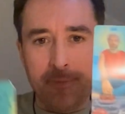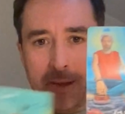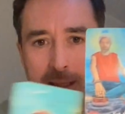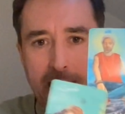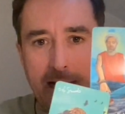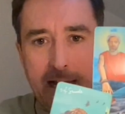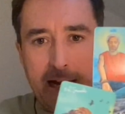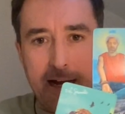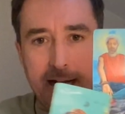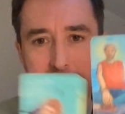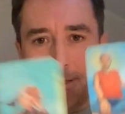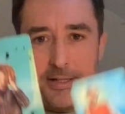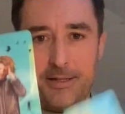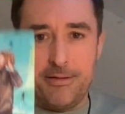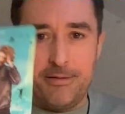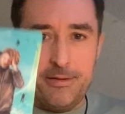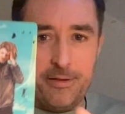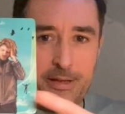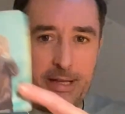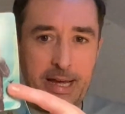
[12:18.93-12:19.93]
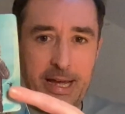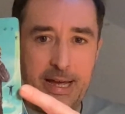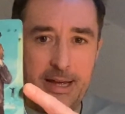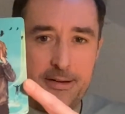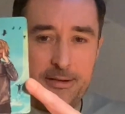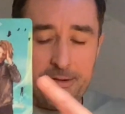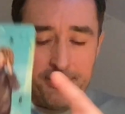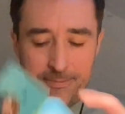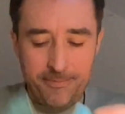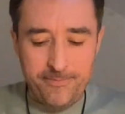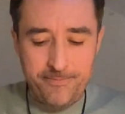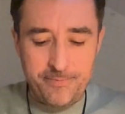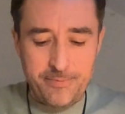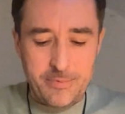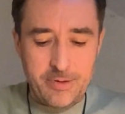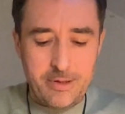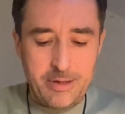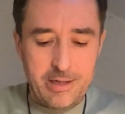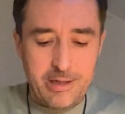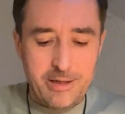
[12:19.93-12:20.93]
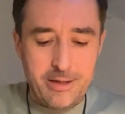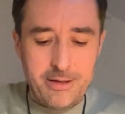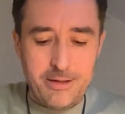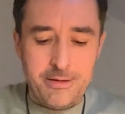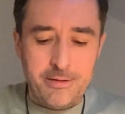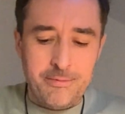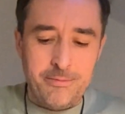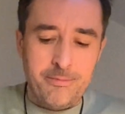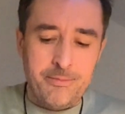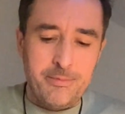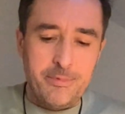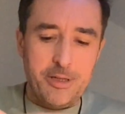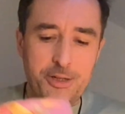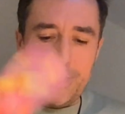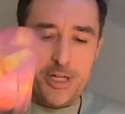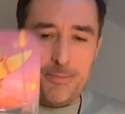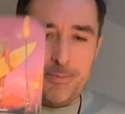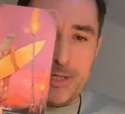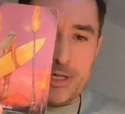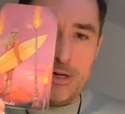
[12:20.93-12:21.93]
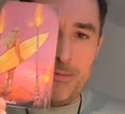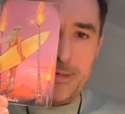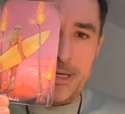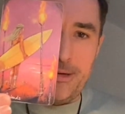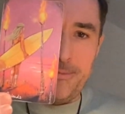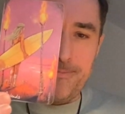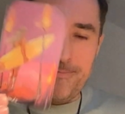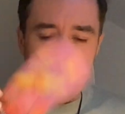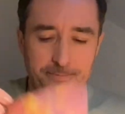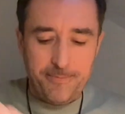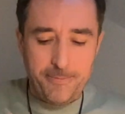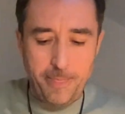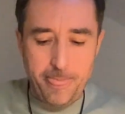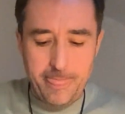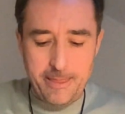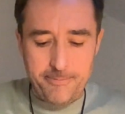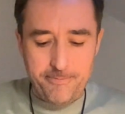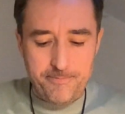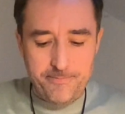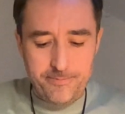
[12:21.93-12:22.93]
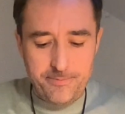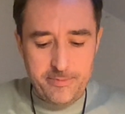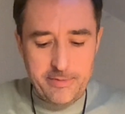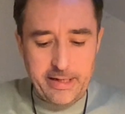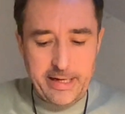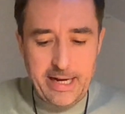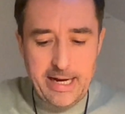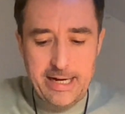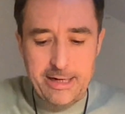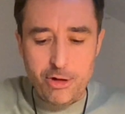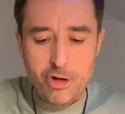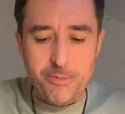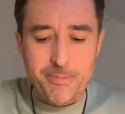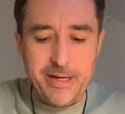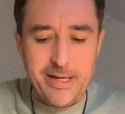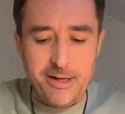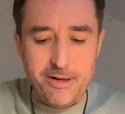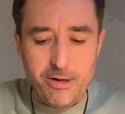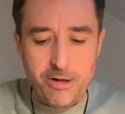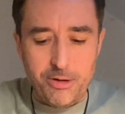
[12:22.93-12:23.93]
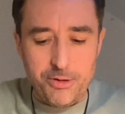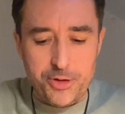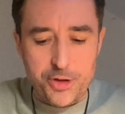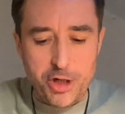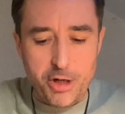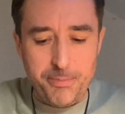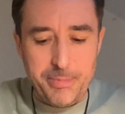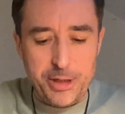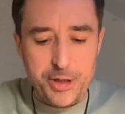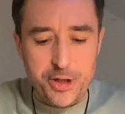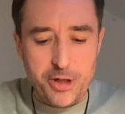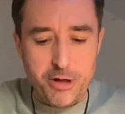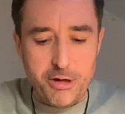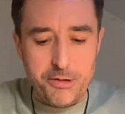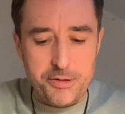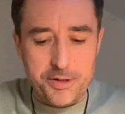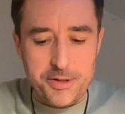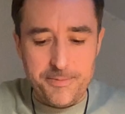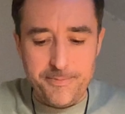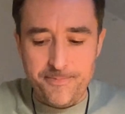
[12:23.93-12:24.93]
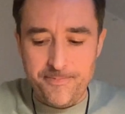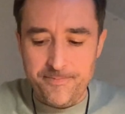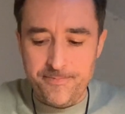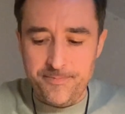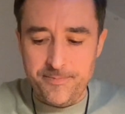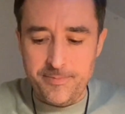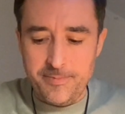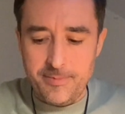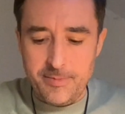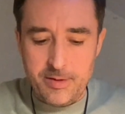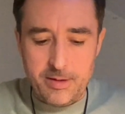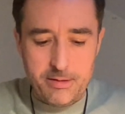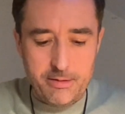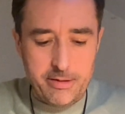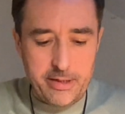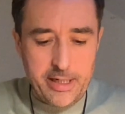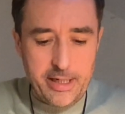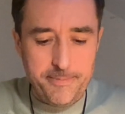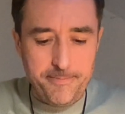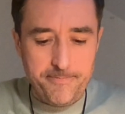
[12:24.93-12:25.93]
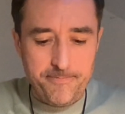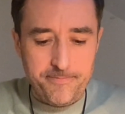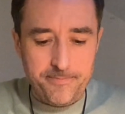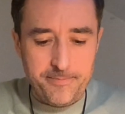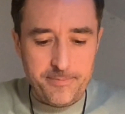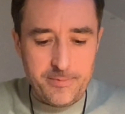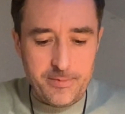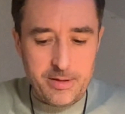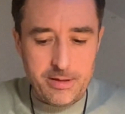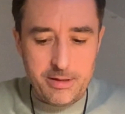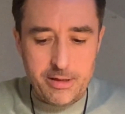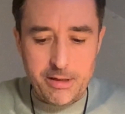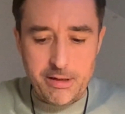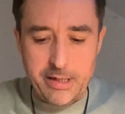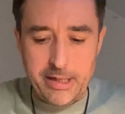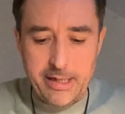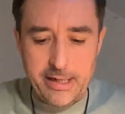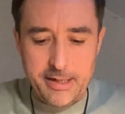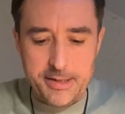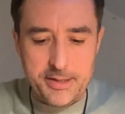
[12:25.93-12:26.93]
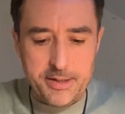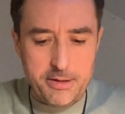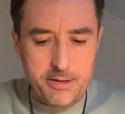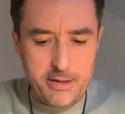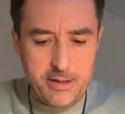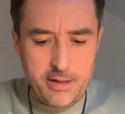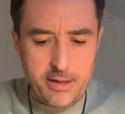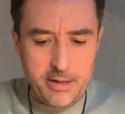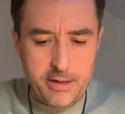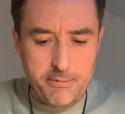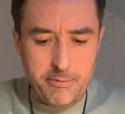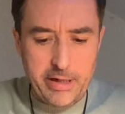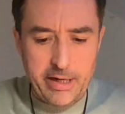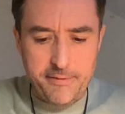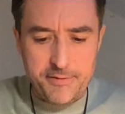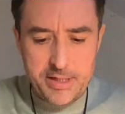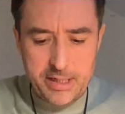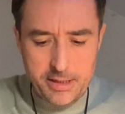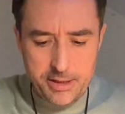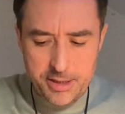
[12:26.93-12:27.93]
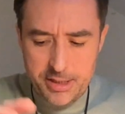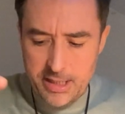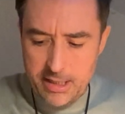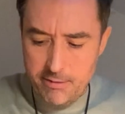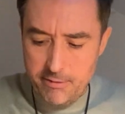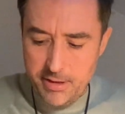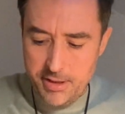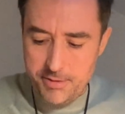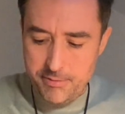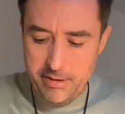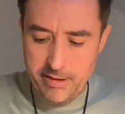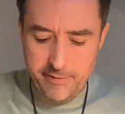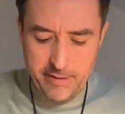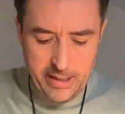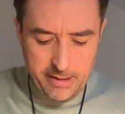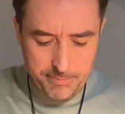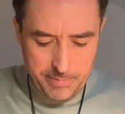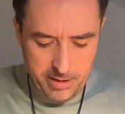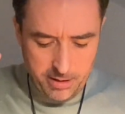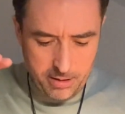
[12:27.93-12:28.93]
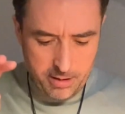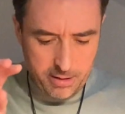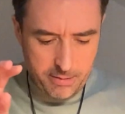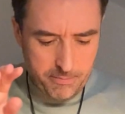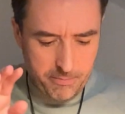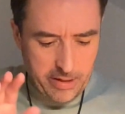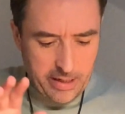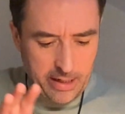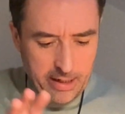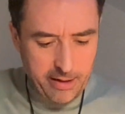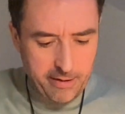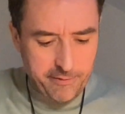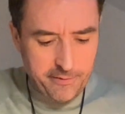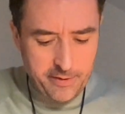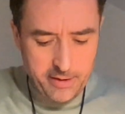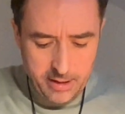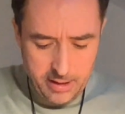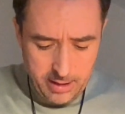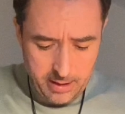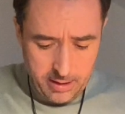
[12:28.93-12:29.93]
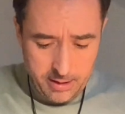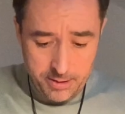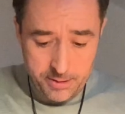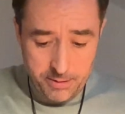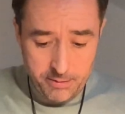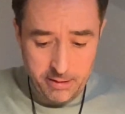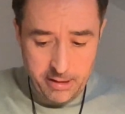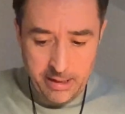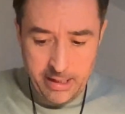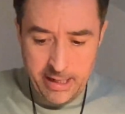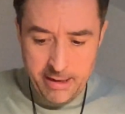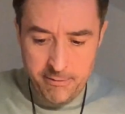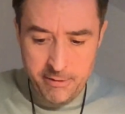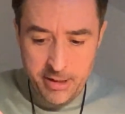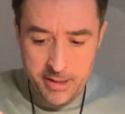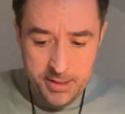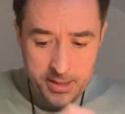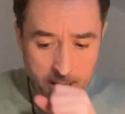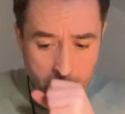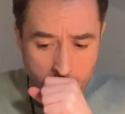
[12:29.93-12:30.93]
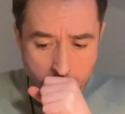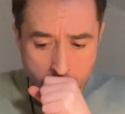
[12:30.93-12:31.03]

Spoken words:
heart and the head, the ships come in. They can't come in on choppy shores. Okay? All right, guys. We have Sagittarius, we have Capricorn, we have Sun in Aries,